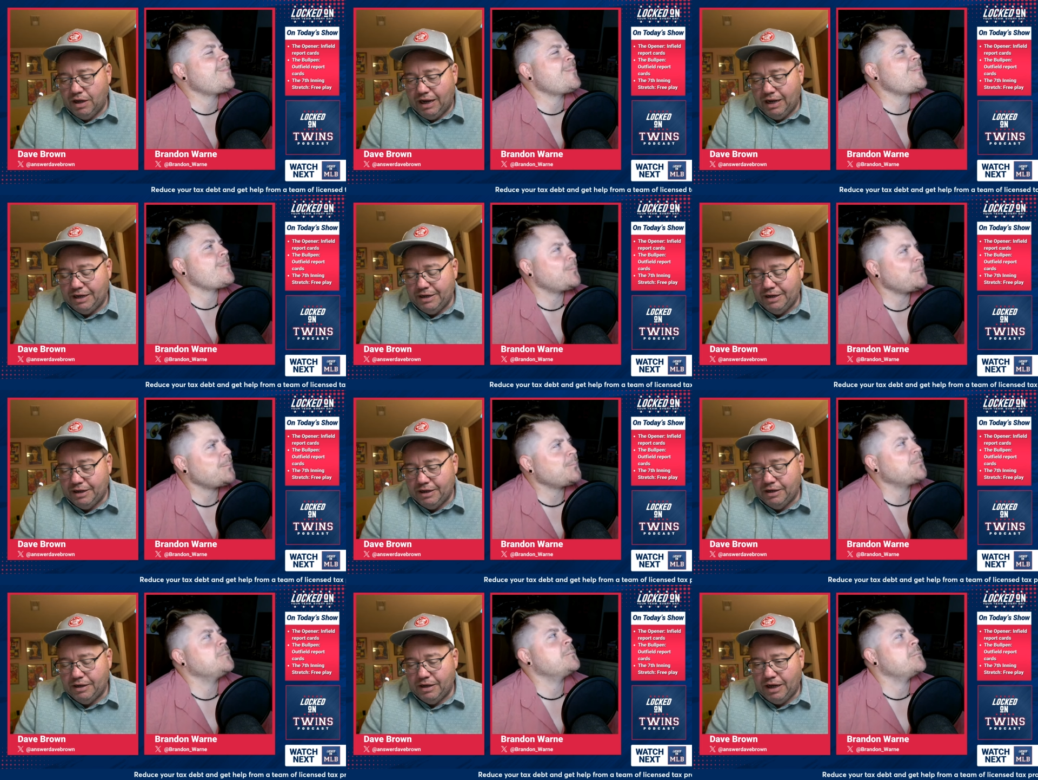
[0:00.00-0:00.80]
Speaker 1: on
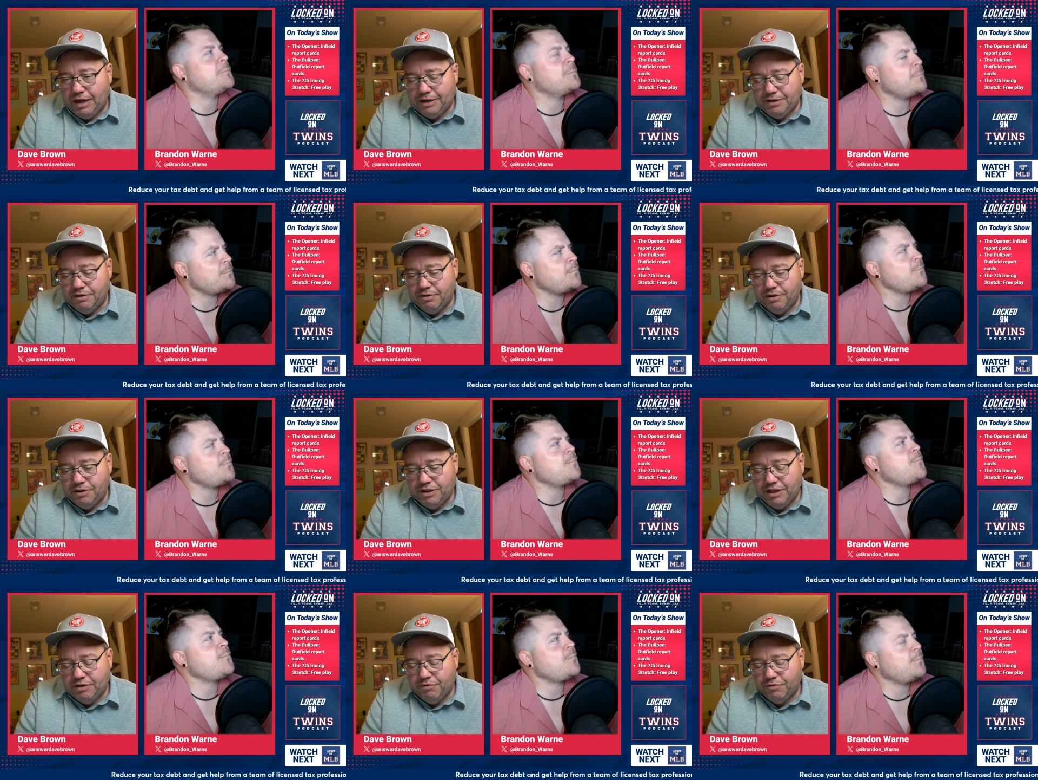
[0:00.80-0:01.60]
uh, on
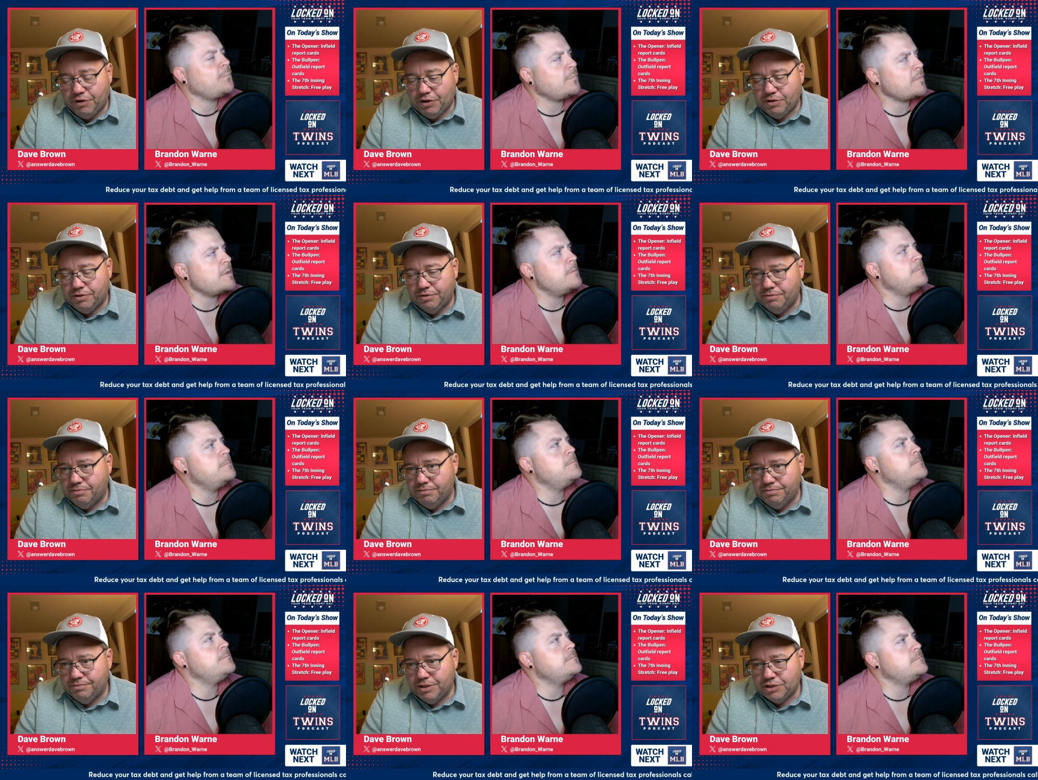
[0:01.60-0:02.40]
the infield
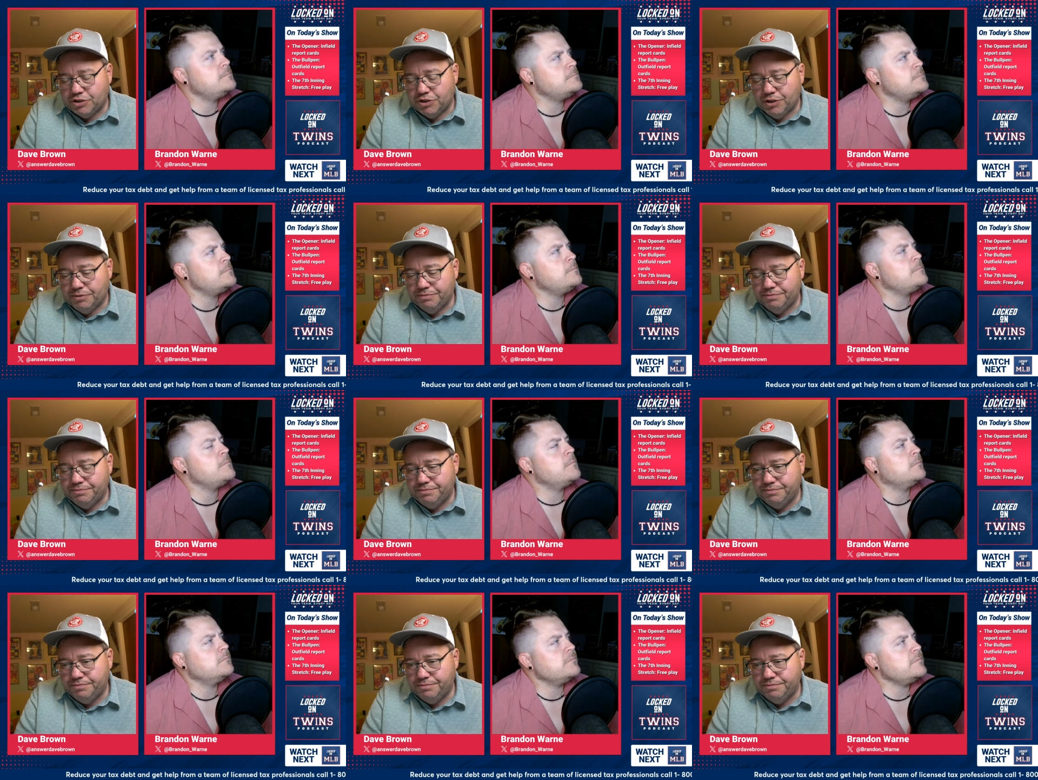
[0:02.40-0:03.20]
this year.
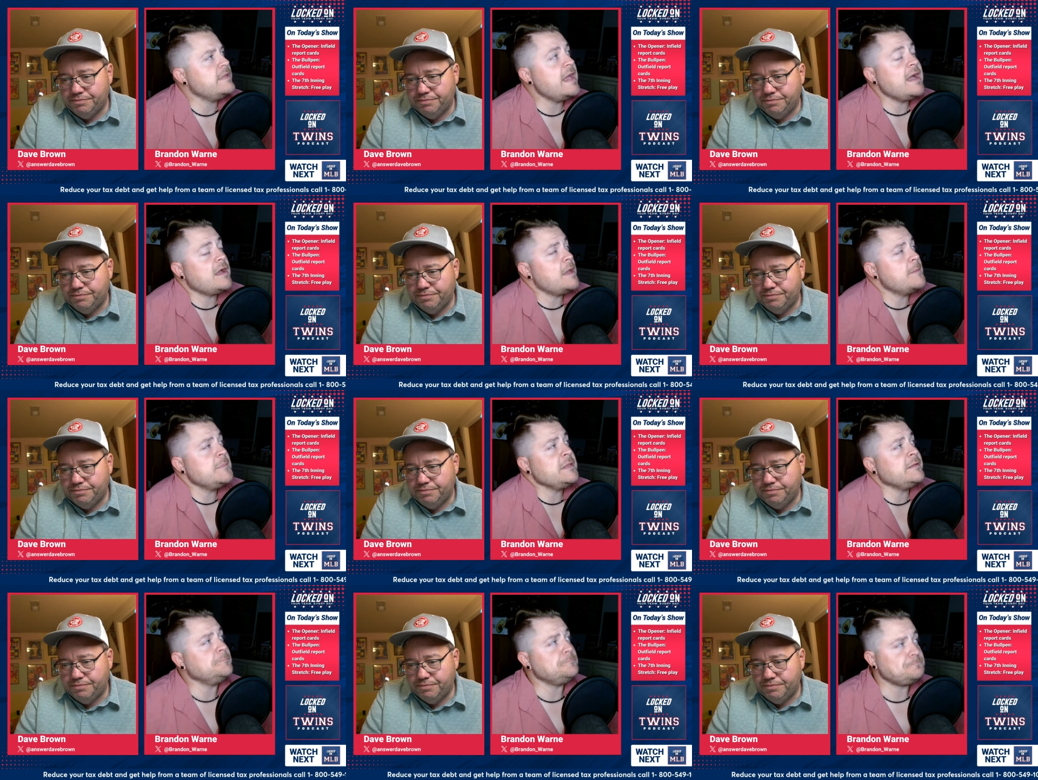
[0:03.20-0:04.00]
Speaker 2: Yeah, I
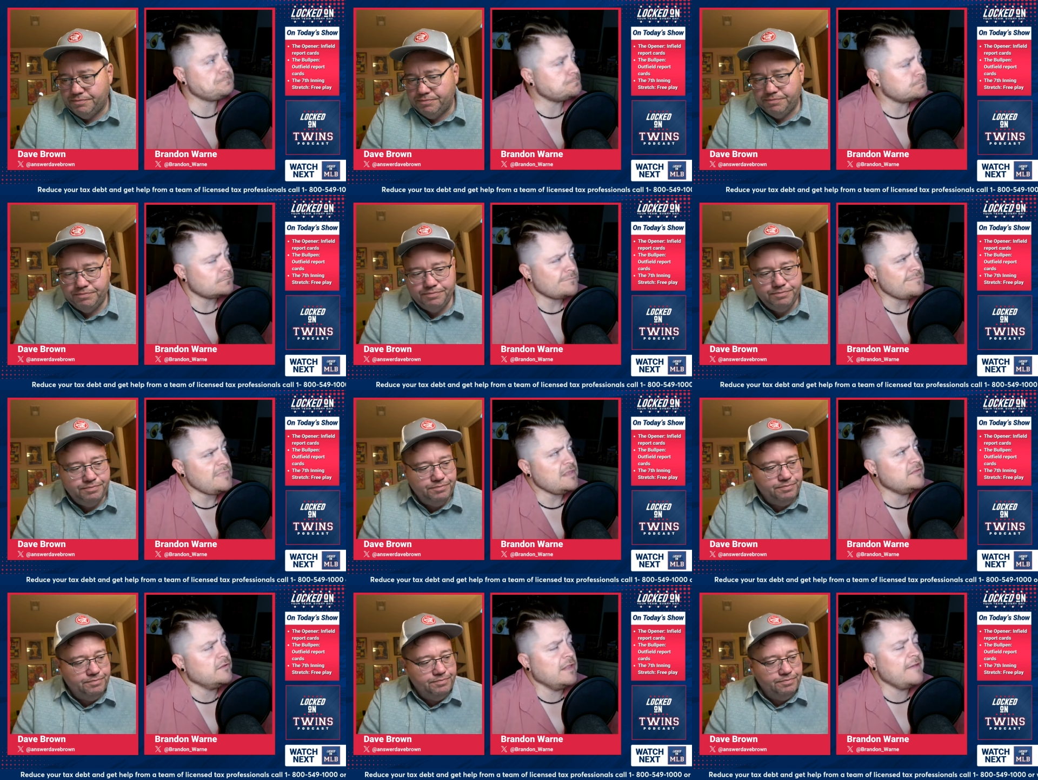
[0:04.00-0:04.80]
mean,
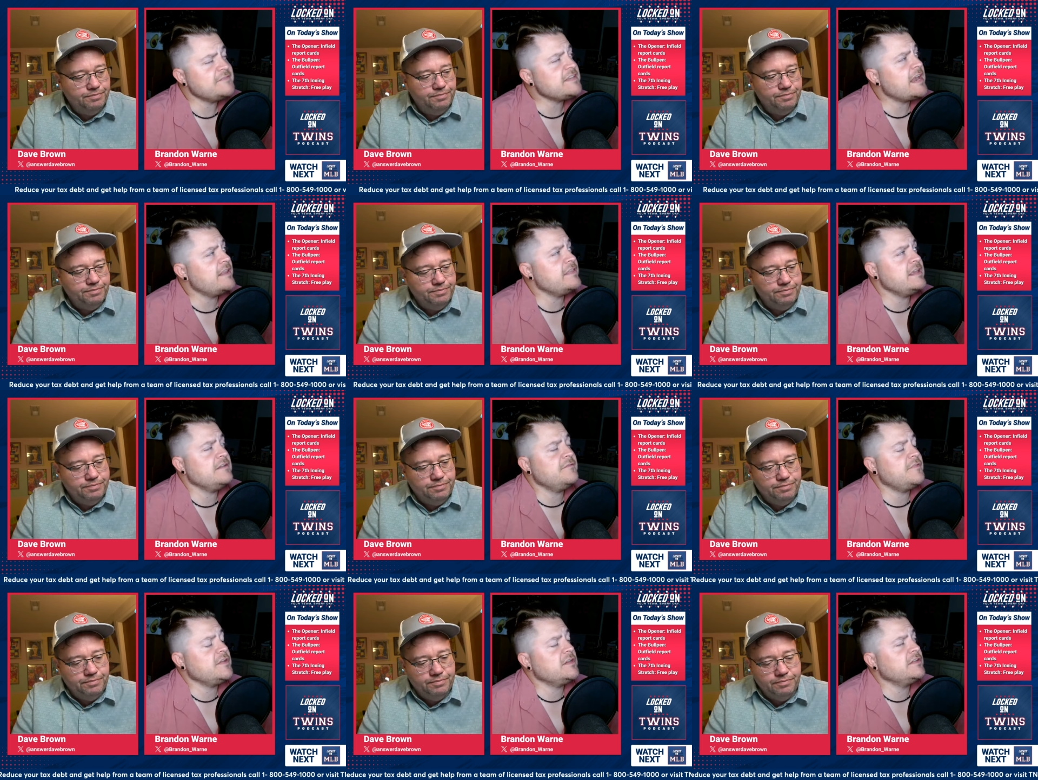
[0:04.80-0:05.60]
the left side of the
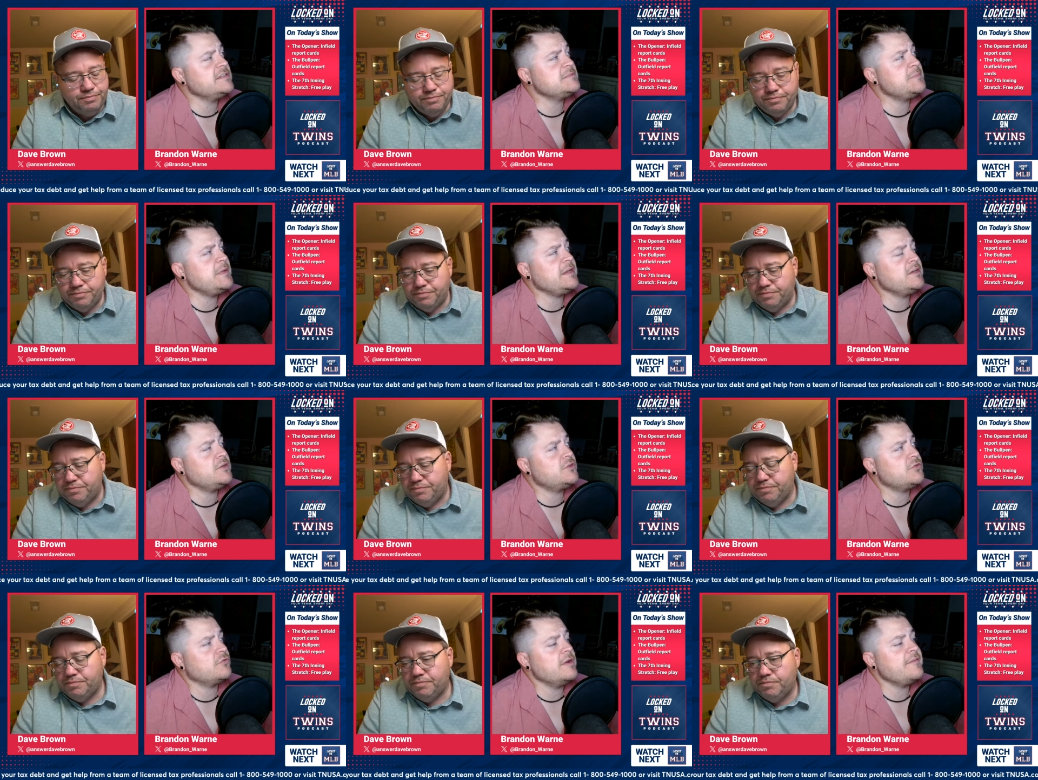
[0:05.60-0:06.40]
infield has
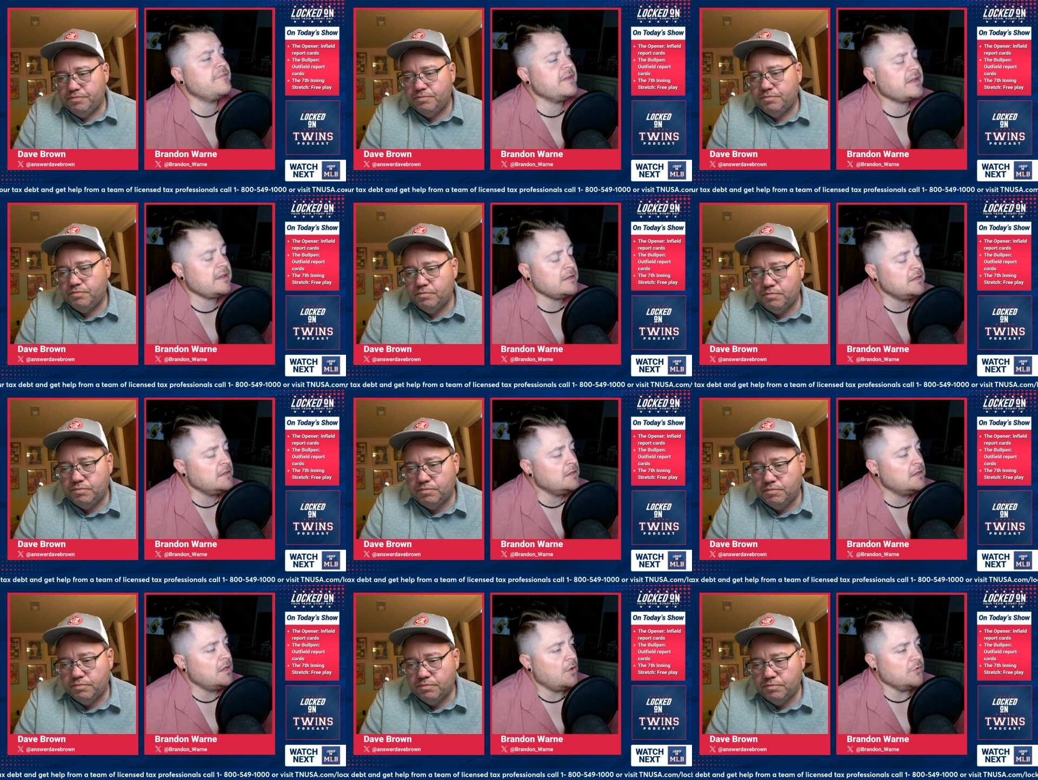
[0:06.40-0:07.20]
been terrific.
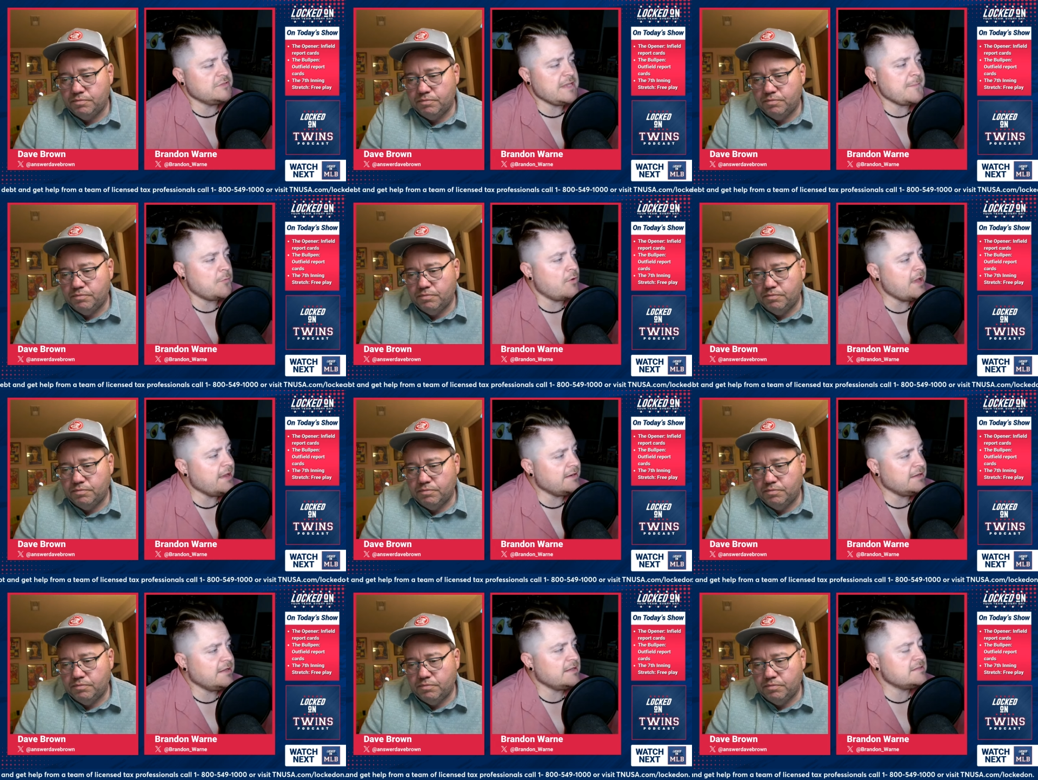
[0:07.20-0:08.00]
Jose
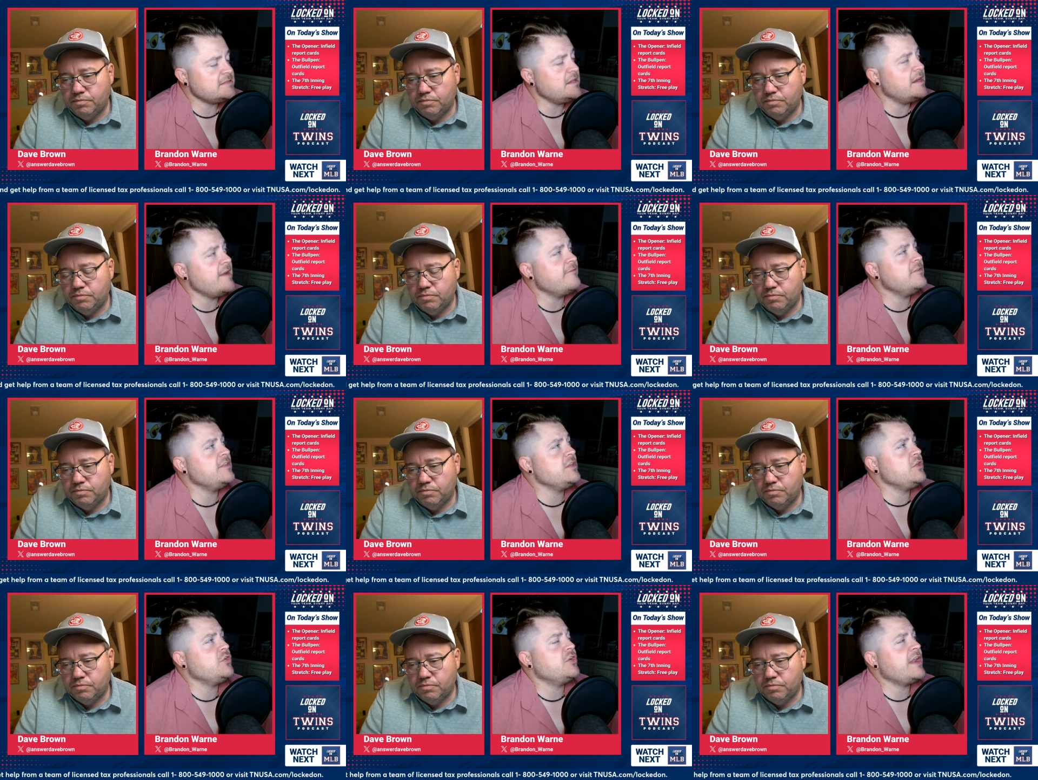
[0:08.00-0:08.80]
Miranda has done
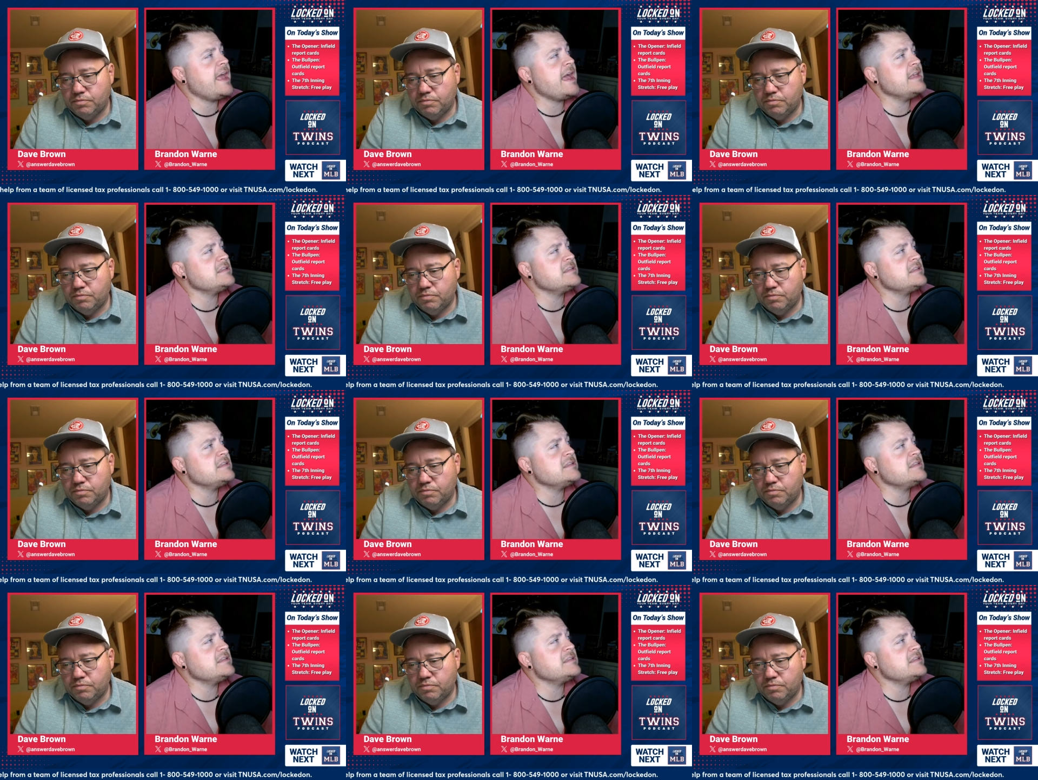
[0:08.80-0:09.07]
everything you could have